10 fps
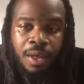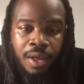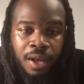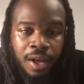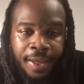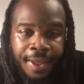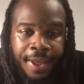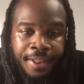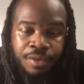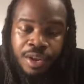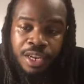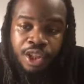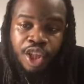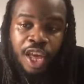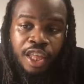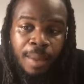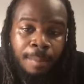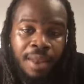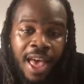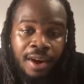And you need to check your
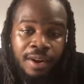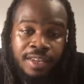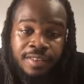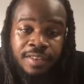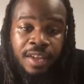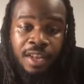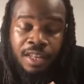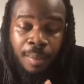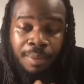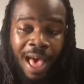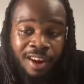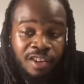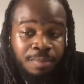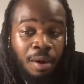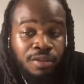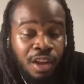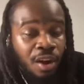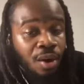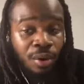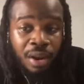bladder because your bladder is supposed to
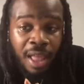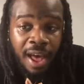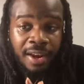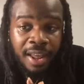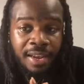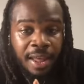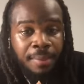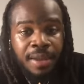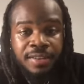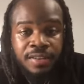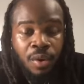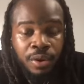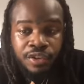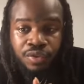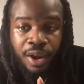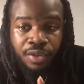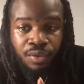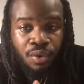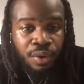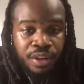hold a lot of that, and that means it's going straight
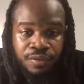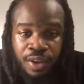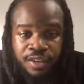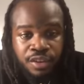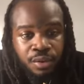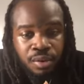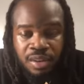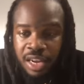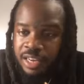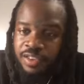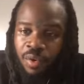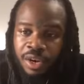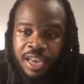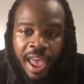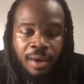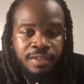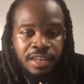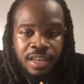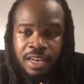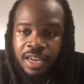through and it's flushing through them kidneys going down to
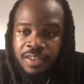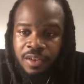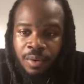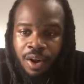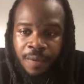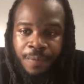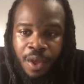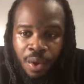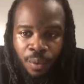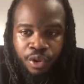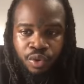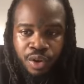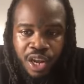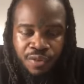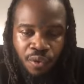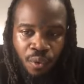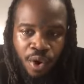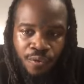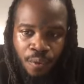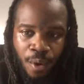your knees. So what you need for
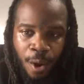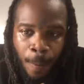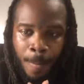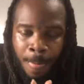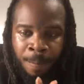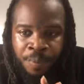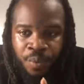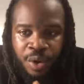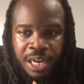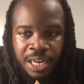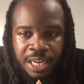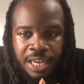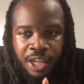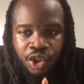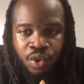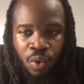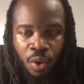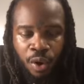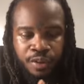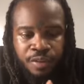real, we need to get you
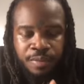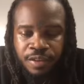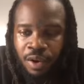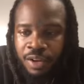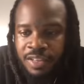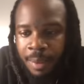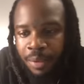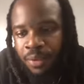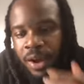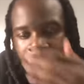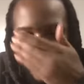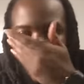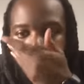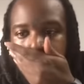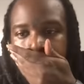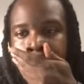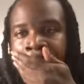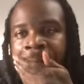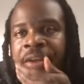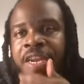on some sarsaparilla.
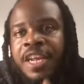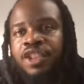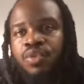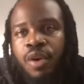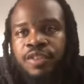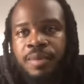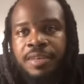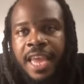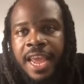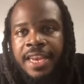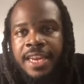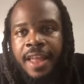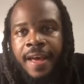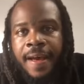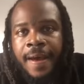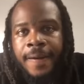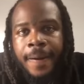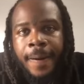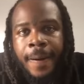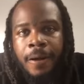We need to get you on some dandelion,
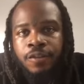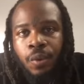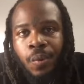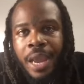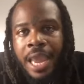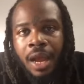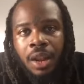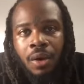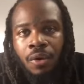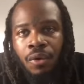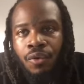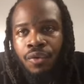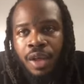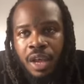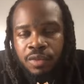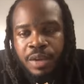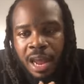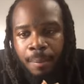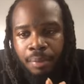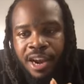some red clove, because we got to
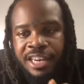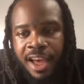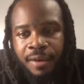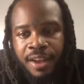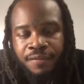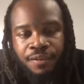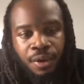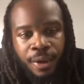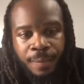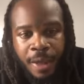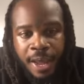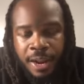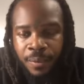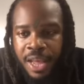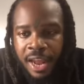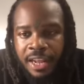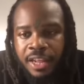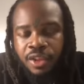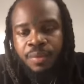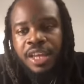break down that fluid, man, and we got to get
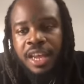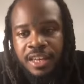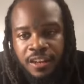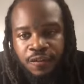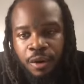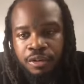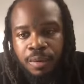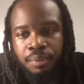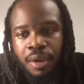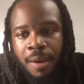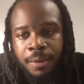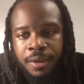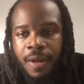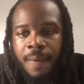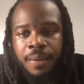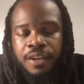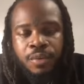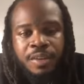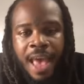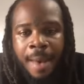them kidneys filtering properly. Because
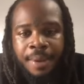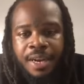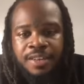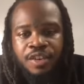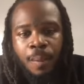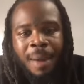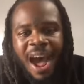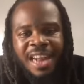what's happening is your body